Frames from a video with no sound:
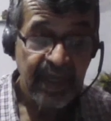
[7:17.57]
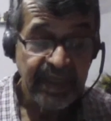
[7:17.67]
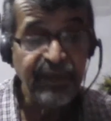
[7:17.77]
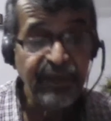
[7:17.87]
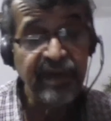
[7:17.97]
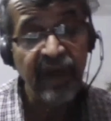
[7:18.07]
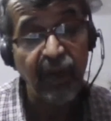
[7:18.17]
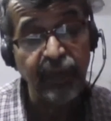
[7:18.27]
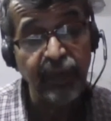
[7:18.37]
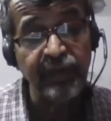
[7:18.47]
and if it is
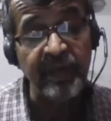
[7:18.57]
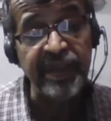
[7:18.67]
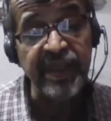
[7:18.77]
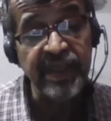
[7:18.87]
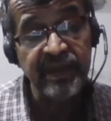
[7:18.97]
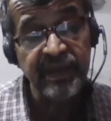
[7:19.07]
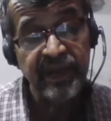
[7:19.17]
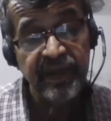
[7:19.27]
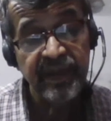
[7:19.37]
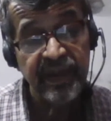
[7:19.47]
out of the money,
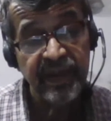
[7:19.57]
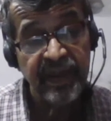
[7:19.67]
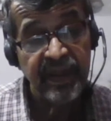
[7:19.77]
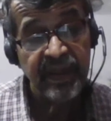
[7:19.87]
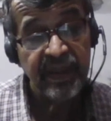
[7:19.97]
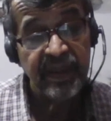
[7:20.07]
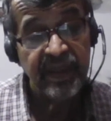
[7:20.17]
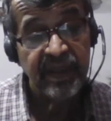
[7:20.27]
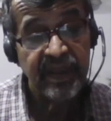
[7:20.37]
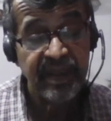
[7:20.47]

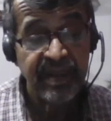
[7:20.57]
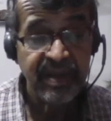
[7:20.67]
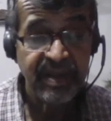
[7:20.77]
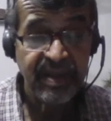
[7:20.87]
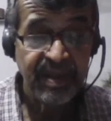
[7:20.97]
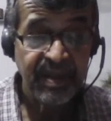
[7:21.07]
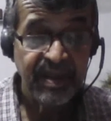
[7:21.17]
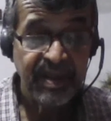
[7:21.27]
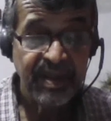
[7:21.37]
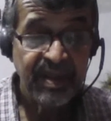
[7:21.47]
the
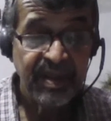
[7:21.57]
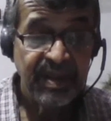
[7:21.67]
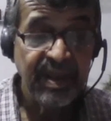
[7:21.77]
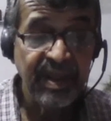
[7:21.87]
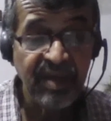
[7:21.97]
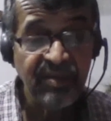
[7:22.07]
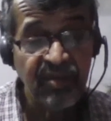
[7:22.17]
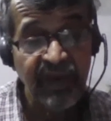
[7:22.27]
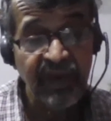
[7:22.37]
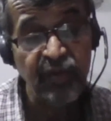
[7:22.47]

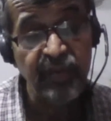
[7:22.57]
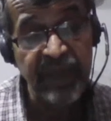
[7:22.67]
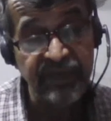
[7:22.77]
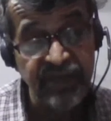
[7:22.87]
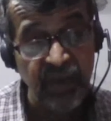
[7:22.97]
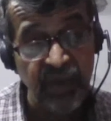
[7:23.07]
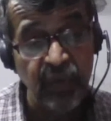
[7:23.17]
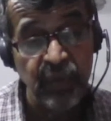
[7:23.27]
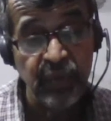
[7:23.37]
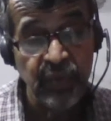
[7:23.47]
intrinsic value being
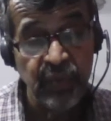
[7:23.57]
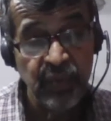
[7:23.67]
0,